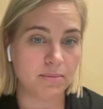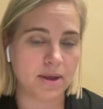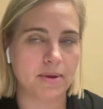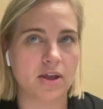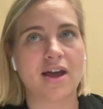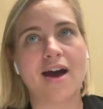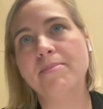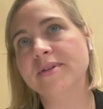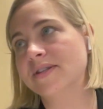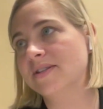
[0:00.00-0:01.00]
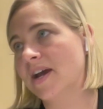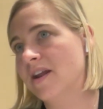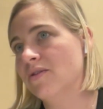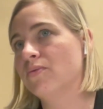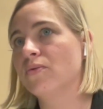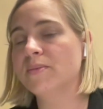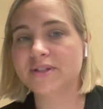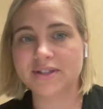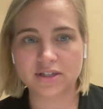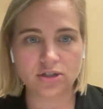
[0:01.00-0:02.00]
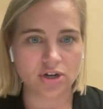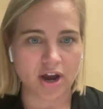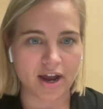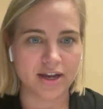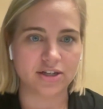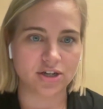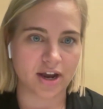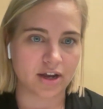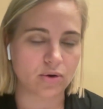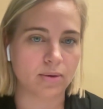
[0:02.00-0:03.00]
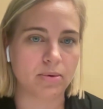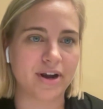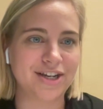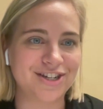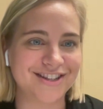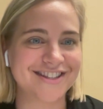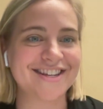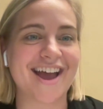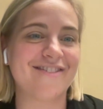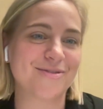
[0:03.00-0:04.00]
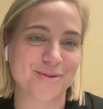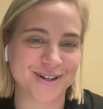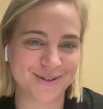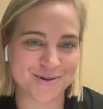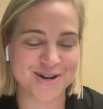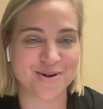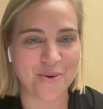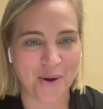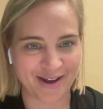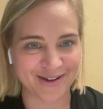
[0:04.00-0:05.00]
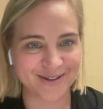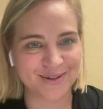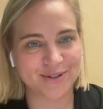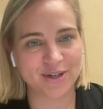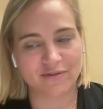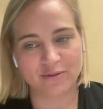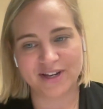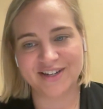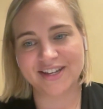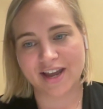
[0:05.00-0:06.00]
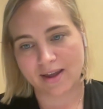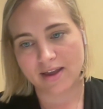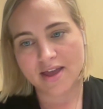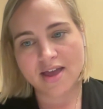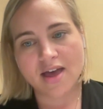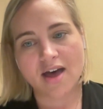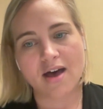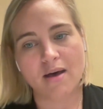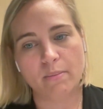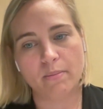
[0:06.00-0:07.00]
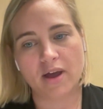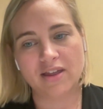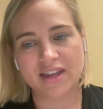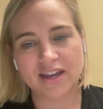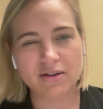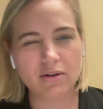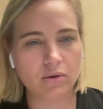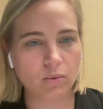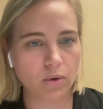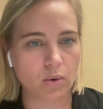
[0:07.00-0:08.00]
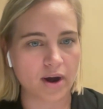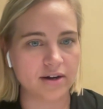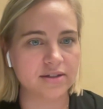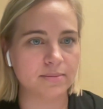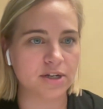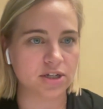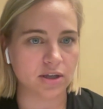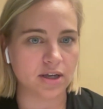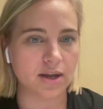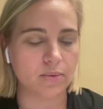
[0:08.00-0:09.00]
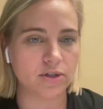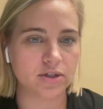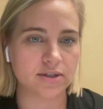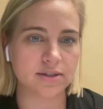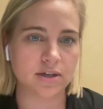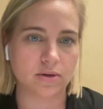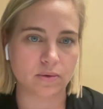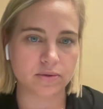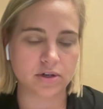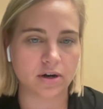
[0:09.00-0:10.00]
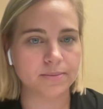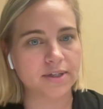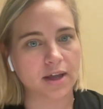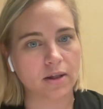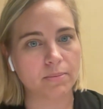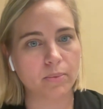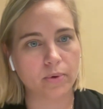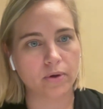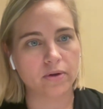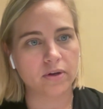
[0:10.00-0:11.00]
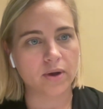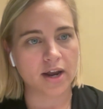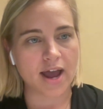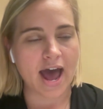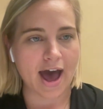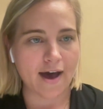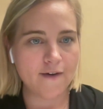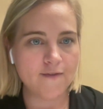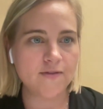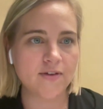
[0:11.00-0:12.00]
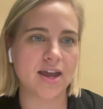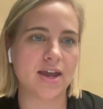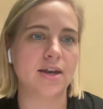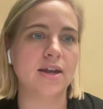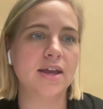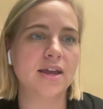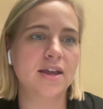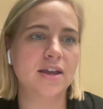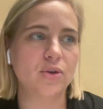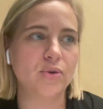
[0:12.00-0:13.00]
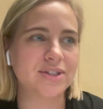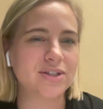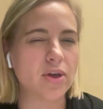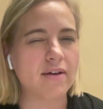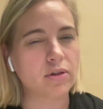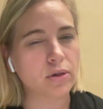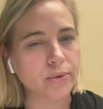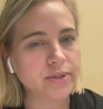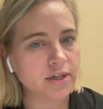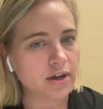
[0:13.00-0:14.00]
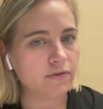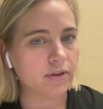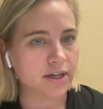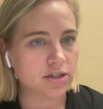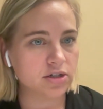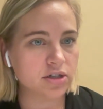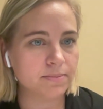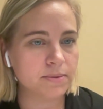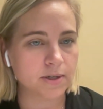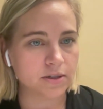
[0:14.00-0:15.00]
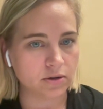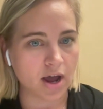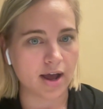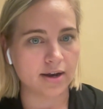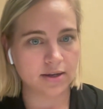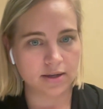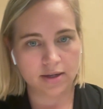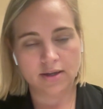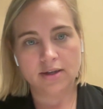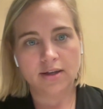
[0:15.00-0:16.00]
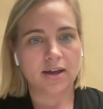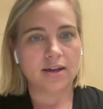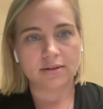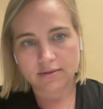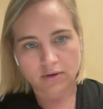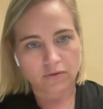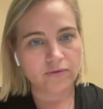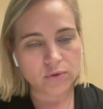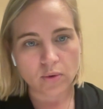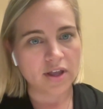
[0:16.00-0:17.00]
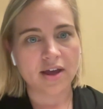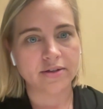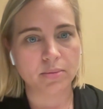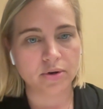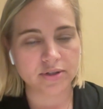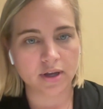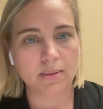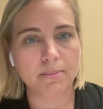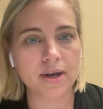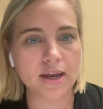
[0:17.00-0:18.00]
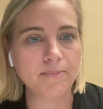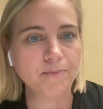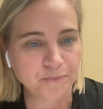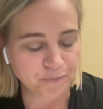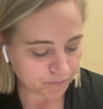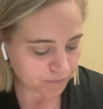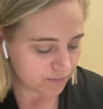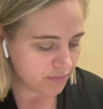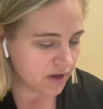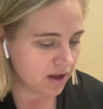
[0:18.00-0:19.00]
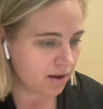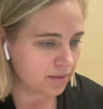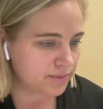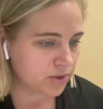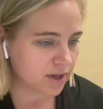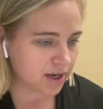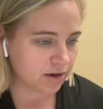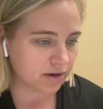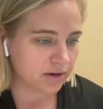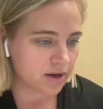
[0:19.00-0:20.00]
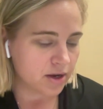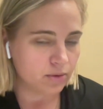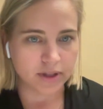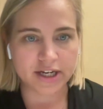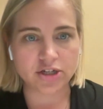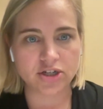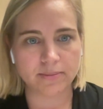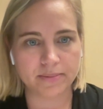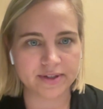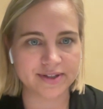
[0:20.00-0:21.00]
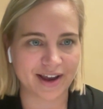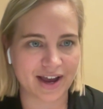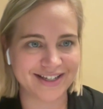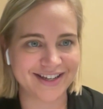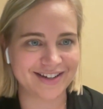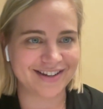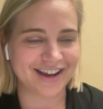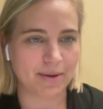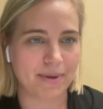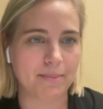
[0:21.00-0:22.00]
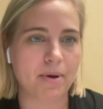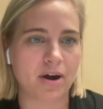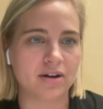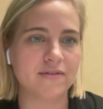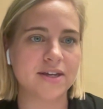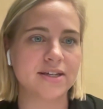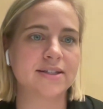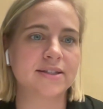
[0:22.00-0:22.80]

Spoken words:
Maybe on the opposite side of the room is these giant corporations. I haven't worked in one in a while, so it's hard for me to say. I think it requires some agility, which is, startup scale up world you kind of have, and you can still have close enough relationships because you're not a 20,000 person company. So that your relationship is, like I said, like a big part of this.